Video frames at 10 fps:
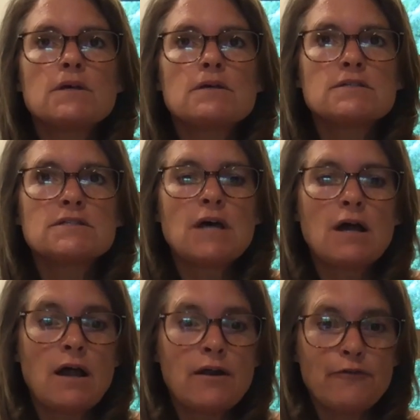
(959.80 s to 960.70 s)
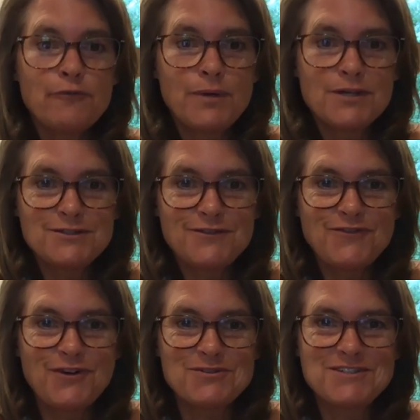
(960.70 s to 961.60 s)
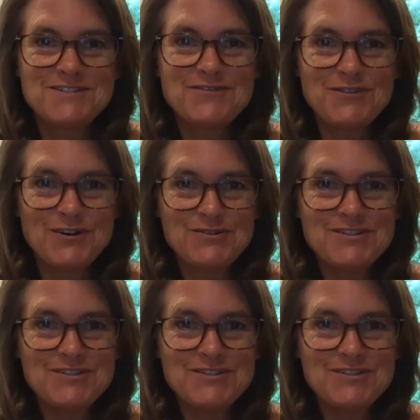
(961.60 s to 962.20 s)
Suck on a piece of frozen fruit.